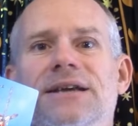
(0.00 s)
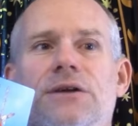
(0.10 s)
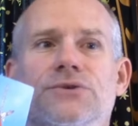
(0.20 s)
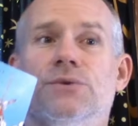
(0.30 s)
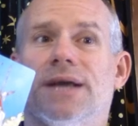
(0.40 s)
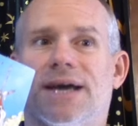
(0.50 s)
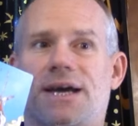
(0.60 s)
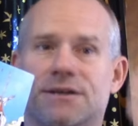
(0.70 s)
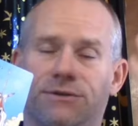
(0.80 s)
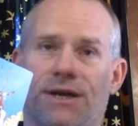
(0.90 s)
I'll do what I
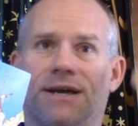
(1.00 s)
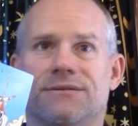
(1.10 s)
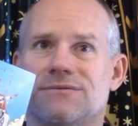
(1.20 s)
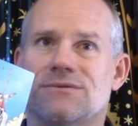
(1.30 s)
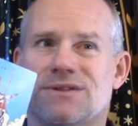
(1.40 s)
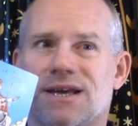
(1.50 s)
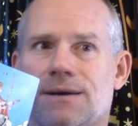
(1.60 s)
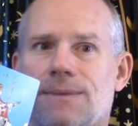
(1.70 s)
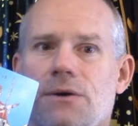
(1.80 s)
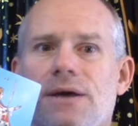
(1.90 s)
can to try to think
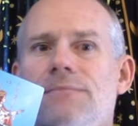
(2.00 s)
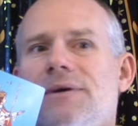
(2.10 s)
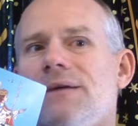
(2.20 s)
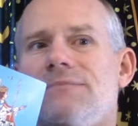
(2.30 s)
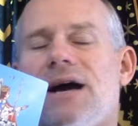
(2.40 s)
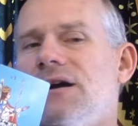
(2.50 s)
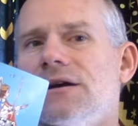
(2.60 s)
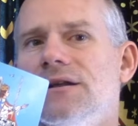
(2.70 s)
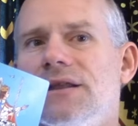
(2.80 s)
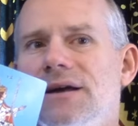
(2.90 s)
about it, but I'm not
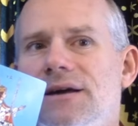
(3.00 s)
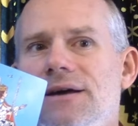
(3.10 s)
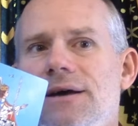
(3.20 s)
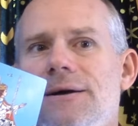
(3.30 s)
going to like,